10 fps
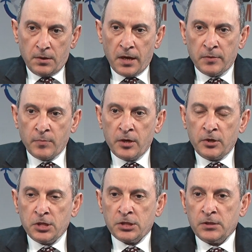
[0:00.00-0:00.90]

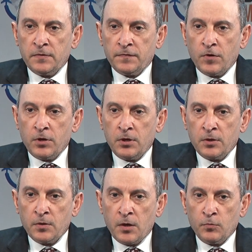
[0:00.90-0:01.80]
admiration
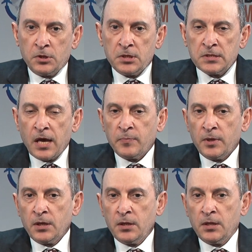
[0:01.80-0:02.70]
for what is
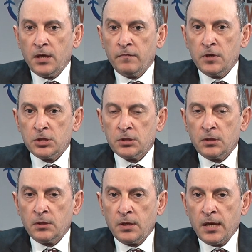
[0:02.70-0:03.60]
happening in the
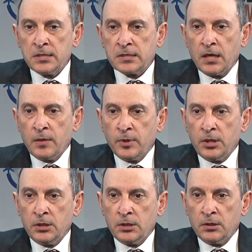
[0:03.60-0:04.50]
aviation landscape in
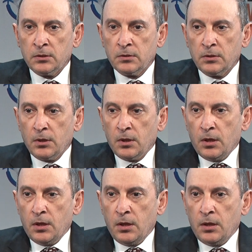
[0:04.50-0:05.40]
India.
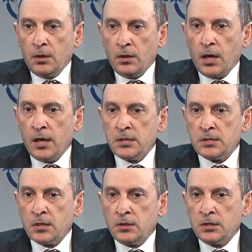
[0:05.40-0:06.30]

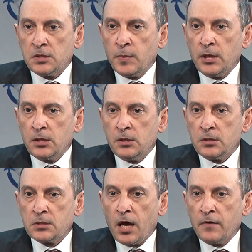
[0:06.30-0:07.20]
As the
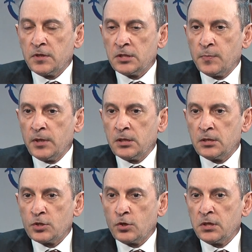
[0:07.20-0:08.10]
speakers, after
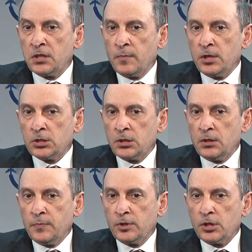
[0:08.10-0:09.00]
speakers, already mentioned
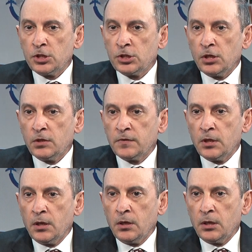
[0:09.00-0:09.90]
the potential of
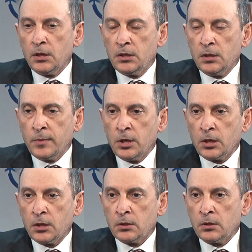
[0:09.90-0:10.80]
the Indian
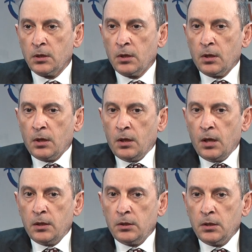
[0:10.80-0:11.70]
market
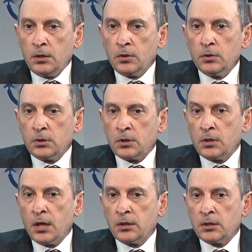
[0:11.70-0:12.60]
and the growth
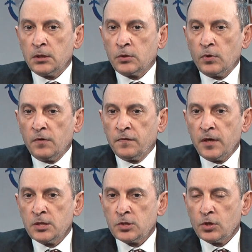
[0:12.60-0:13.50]
that it will
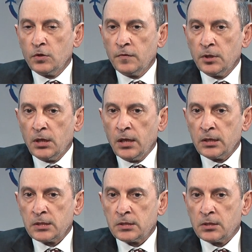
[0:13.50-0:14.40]
face over the
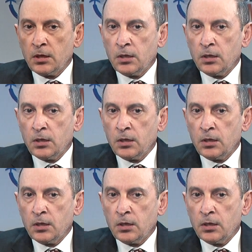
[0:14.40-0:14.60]
next